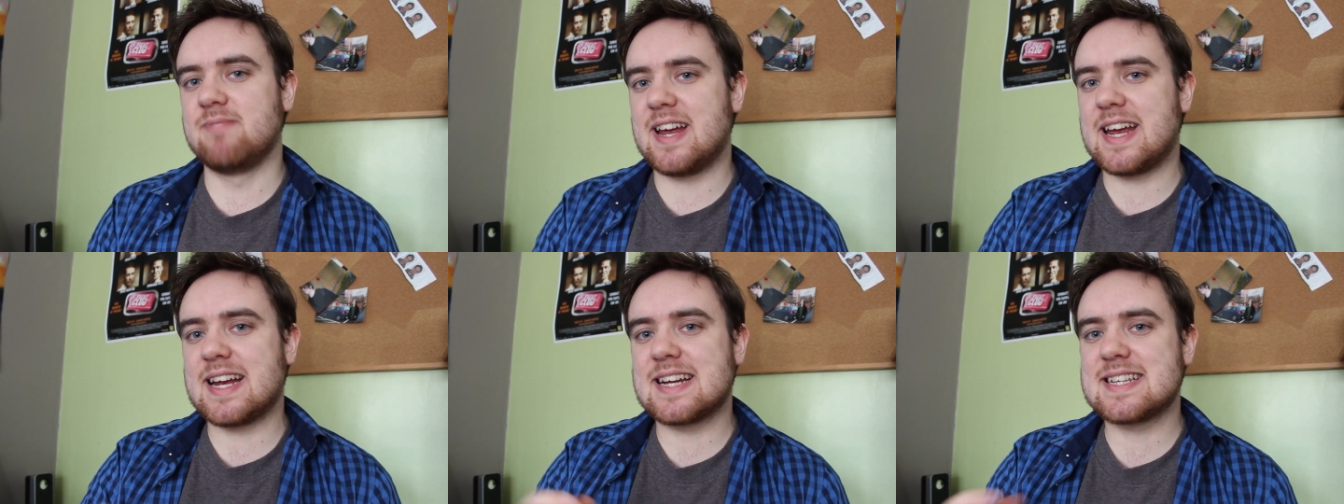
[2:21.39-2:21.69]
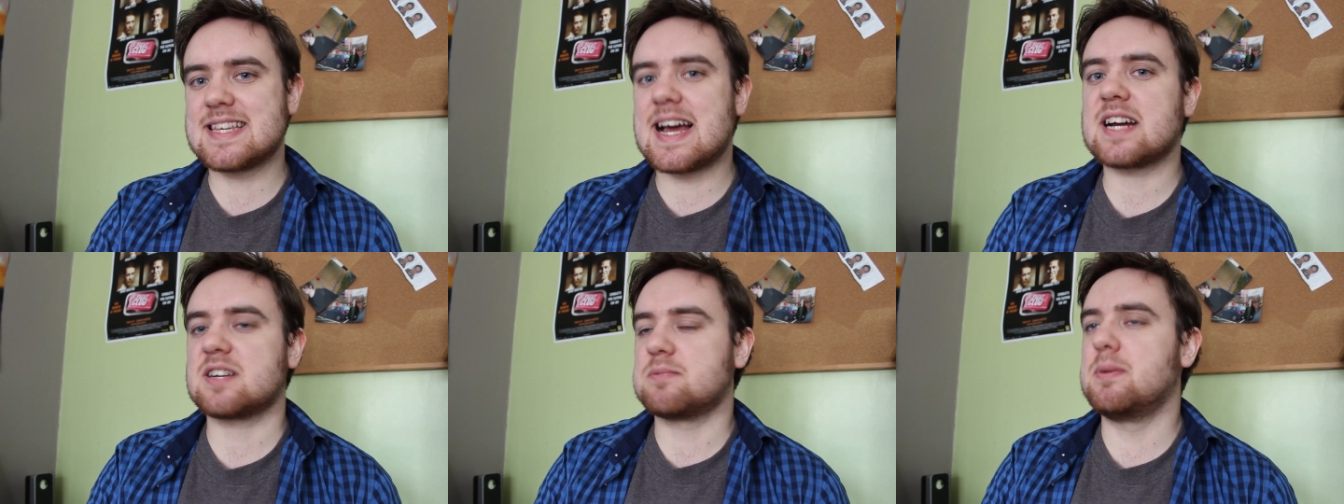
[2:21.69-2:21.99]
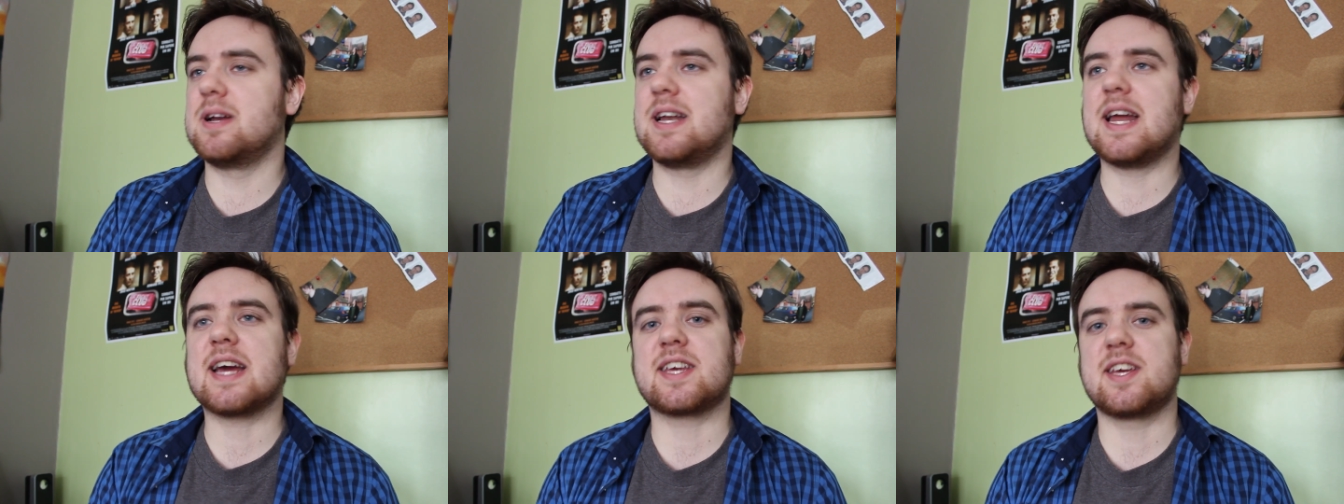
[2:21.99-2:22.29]
exact
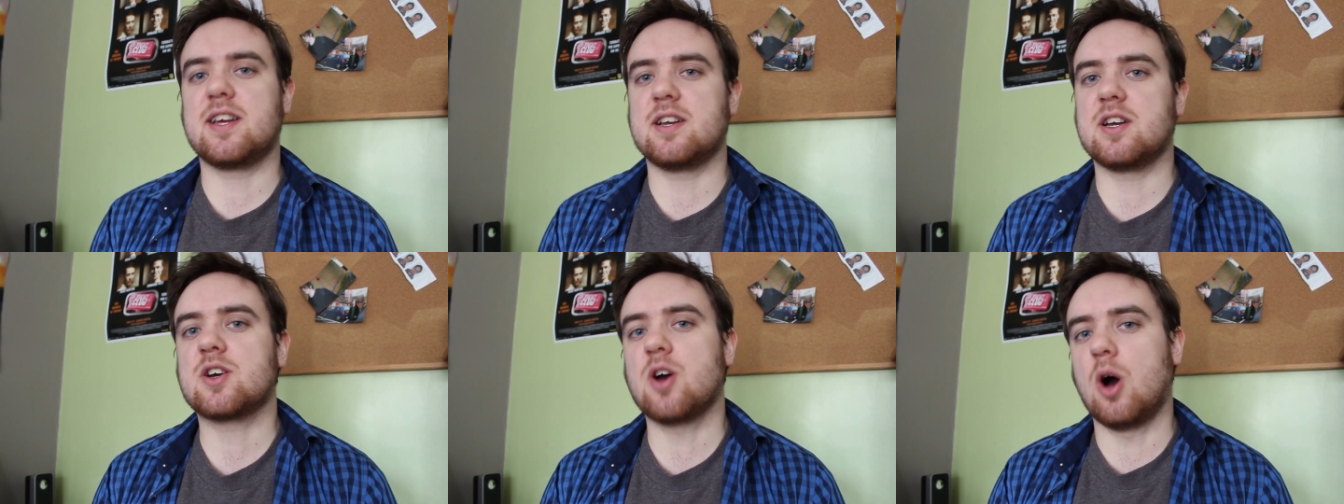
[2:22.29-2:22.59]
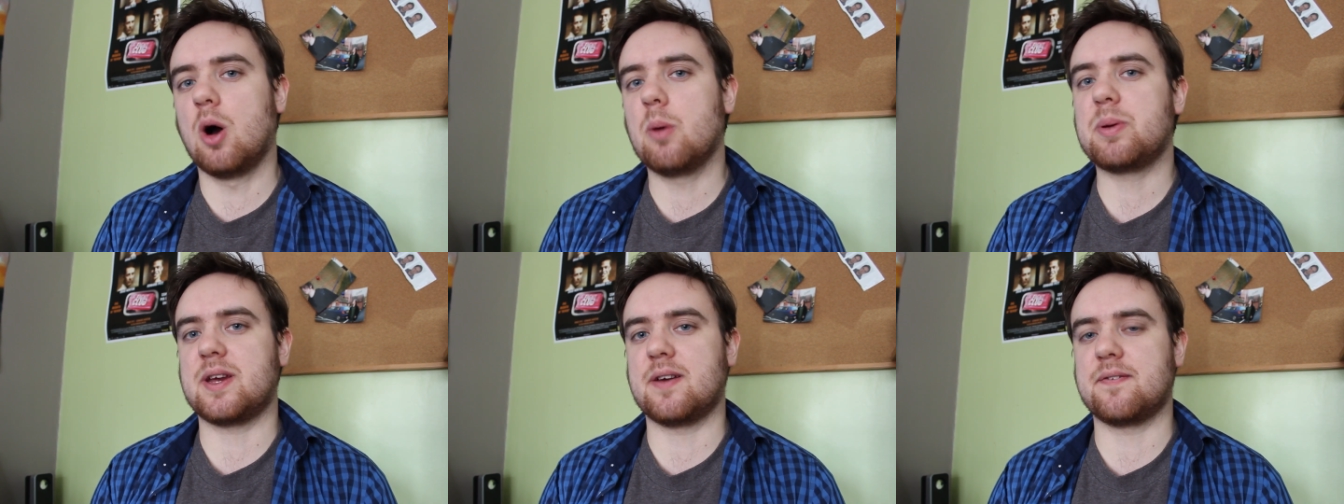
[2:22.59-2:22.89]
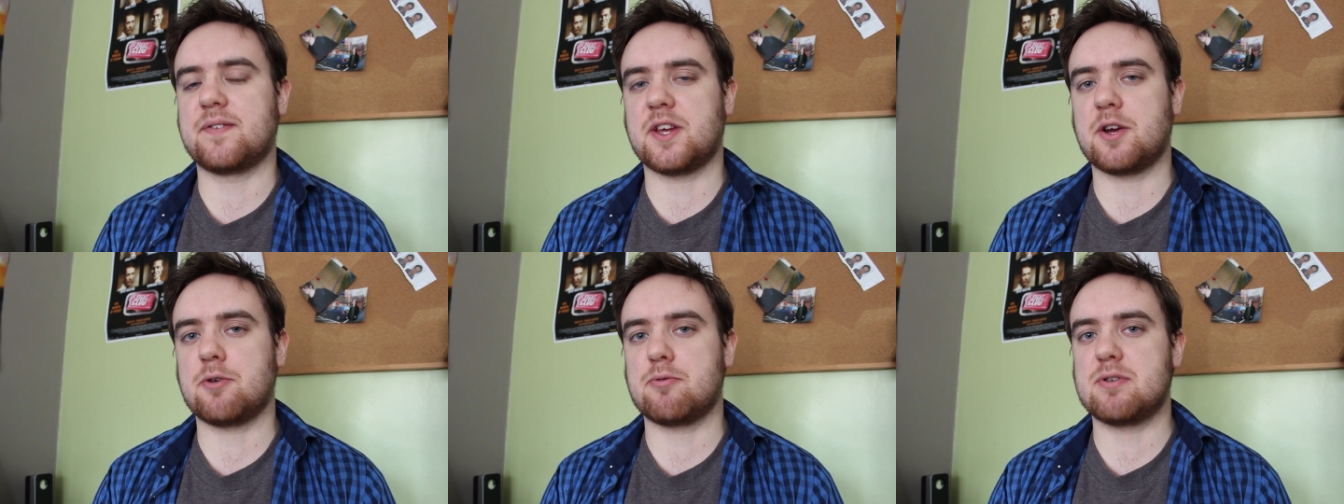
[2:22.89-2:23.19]
molecular copy of
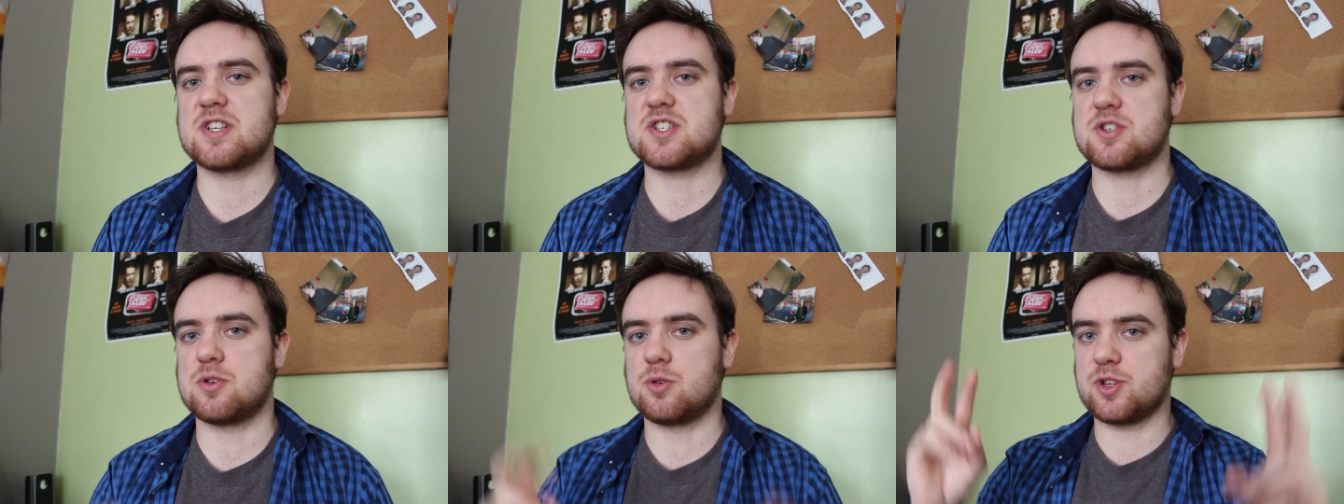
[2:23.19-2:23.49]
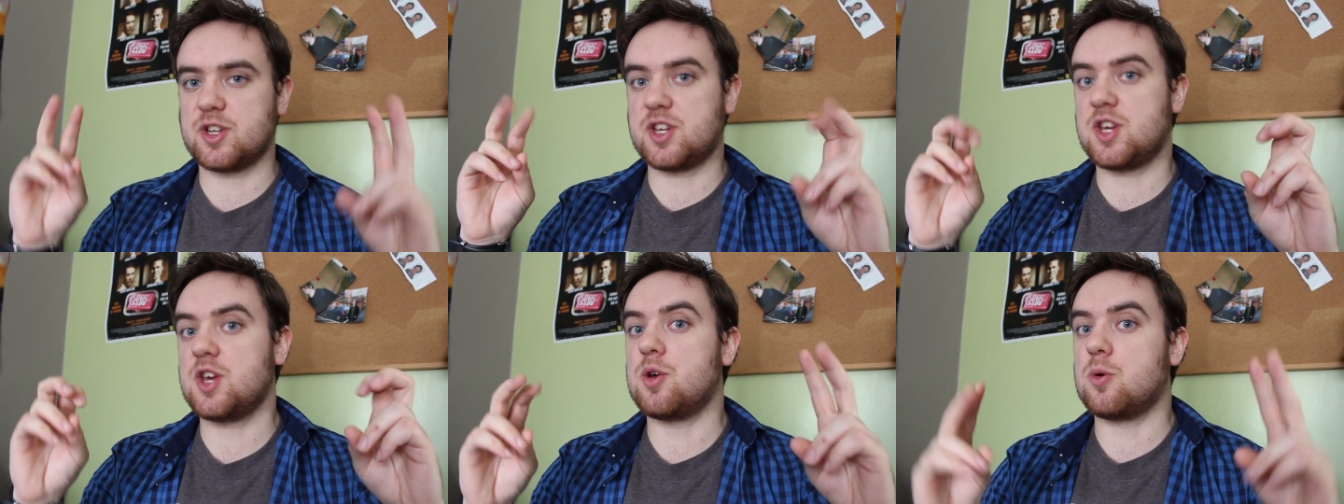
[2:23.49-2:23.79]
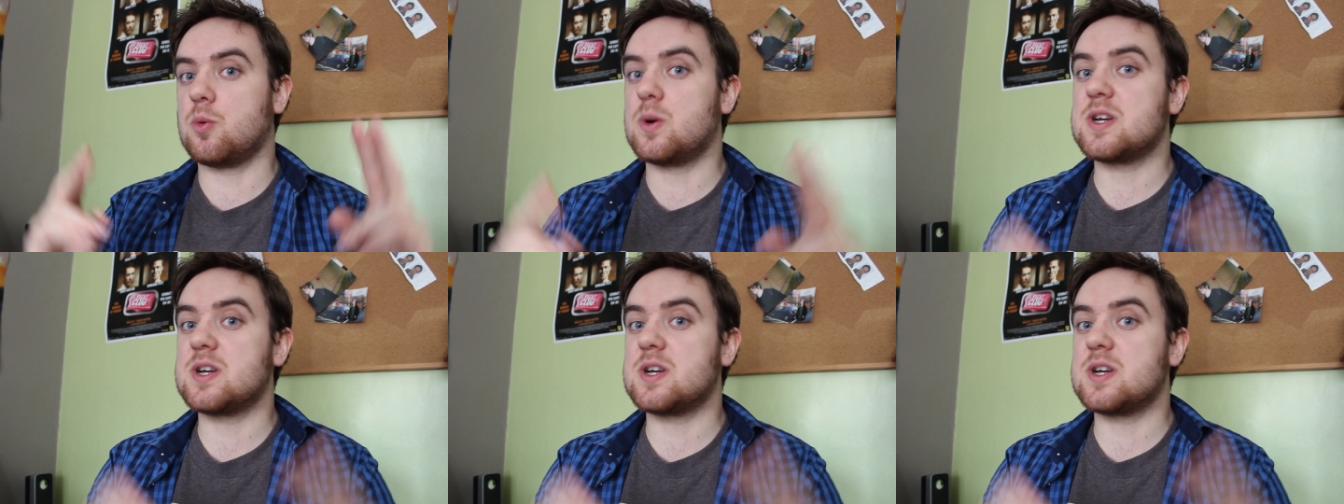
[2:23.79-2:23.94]
the original you,